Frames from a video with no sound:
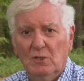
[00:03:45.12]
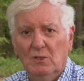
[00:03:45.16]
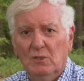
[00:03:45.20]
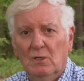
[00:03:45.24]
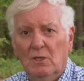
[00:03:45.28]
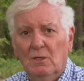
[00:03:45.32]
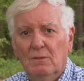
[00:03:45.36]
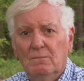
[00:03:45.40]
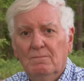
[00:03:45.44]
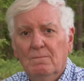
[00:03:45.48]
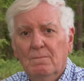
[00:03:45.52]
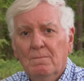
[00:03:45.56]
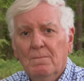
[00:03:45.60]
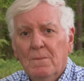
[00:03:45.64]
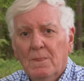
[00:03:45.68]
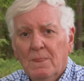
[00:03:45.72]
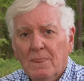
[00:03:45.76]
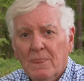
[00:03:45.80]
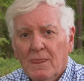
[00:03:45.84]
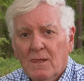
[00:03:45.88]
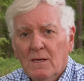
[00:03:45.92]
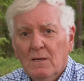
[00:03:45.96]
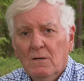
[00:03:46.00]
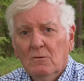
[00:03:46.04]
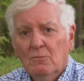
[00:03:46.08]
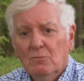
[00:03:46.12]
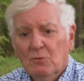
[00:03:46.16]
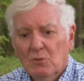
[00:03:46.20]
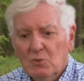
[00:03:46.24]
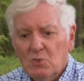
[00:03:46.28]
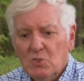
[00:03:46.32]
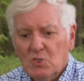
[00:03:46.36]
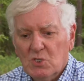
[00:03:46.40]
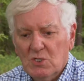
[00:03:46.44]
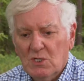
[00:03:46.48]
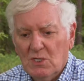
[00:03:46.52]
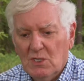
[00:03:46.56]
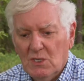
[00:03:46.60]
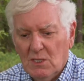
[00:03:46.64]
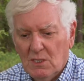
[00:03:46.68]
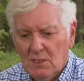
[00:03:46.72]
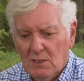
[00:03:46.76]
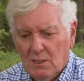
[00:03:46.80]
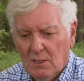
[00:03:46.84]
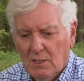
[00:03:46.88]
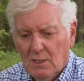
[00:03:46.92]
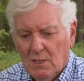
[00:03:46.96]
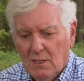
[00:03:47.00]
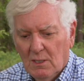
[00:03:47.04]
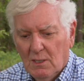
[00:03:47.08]
on, we'll see
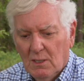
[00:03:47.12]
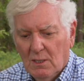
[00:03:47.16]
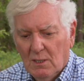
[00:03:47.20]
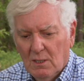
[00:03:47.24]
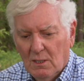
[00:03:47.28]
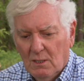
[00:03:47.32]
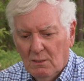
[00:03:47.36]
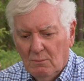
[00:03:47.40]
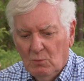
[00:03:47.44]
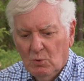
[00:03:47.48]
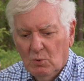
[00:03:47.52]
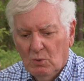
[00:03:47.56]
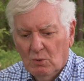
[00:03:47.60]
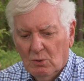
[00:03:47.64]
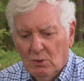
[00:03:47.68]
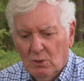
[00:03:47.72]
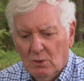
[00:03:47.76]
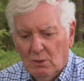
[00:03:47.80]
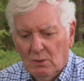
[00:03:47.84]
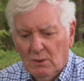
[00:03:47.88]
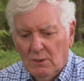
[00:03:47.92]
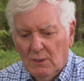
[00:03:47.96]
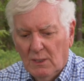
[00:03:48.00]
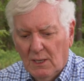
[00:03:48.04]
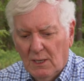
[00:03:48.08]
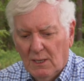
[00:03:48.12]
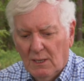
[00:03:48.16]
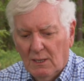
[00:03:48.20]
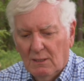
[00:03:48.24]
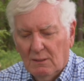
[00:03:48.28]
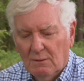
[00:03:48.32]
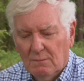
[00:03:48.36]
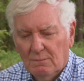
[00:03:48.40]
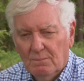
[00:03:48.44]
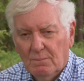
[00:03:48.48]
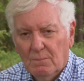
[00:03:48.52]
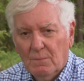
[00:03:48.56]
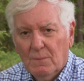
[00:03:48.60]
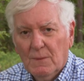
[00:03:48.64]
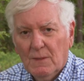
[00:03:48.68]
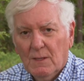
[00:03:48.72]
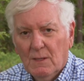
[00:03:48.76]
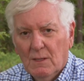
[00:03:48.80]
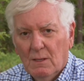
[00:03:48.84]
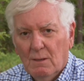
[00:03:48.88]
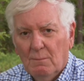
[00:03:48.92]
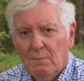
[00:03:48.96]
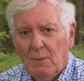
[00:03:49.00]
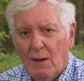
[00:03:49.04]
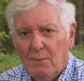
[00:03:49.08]
a more
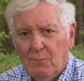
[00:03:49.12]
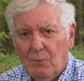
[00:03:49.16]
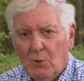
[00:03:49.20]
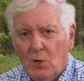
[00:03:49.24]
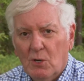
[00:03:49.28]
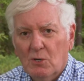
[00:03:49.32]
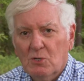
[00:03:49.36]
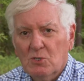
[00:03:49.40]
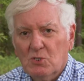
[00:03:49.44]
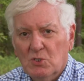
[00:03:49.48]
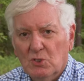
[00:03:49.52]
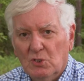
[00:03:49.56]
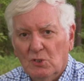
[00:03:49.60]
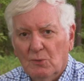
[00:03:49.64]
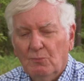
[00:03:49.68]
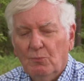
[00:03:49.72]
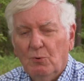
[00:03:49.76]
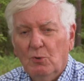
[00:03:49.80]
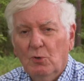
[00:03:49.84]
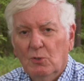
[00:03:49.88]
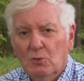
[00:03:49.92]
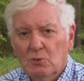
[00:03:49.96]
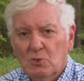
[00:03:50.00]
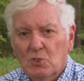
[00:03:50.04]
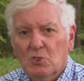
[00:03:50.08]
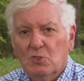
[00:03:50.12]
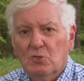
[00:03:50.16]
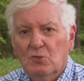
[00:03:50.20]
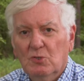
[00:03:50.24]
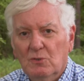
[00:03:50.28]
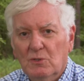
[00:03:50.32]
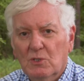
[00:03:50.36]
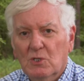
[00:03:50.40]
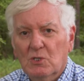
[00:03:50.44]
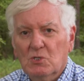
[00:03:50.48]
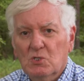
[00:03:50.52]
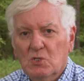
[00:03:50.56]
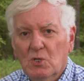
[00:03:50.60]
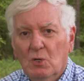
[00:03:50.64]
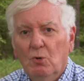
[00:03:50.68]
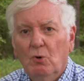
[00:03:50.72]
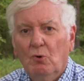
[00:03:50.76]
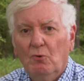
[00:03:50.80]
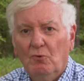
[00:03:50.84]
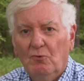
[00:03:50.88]
bipartisan approach to this whole